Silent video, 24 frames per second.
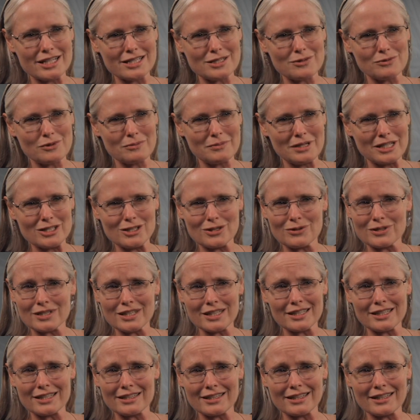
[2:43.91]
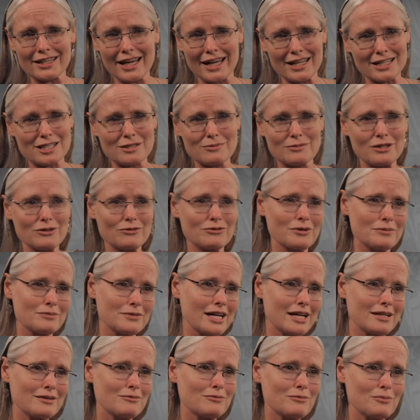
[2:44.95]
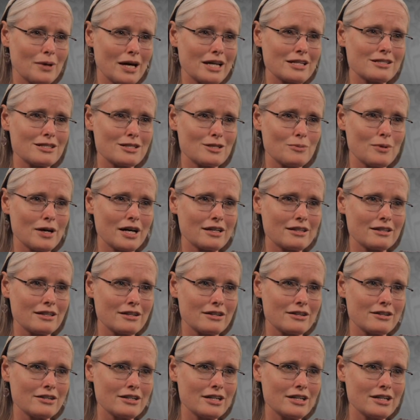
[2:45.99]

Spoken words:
What makes you think it has to be from that passage back there?